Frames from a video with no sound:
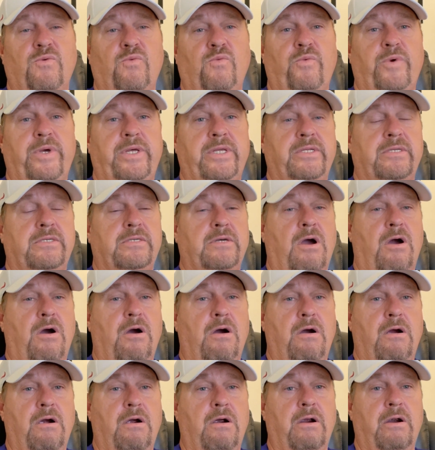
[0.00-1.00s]
wins
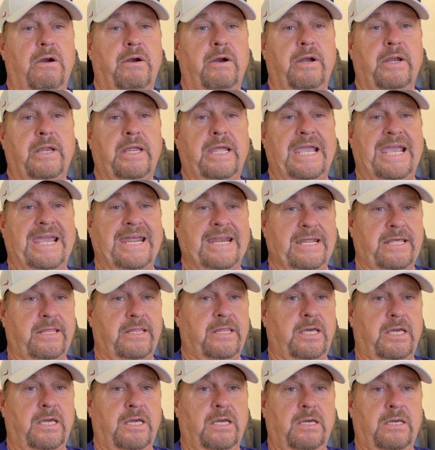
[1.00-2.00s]
are
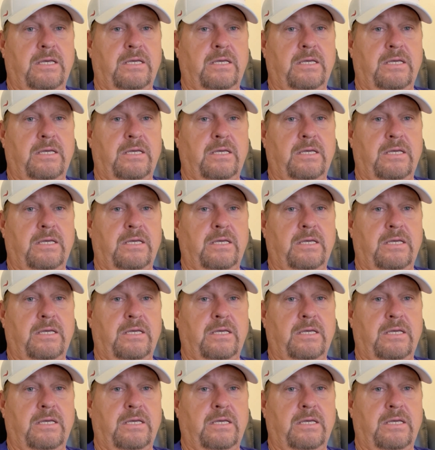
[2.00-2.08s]
anything,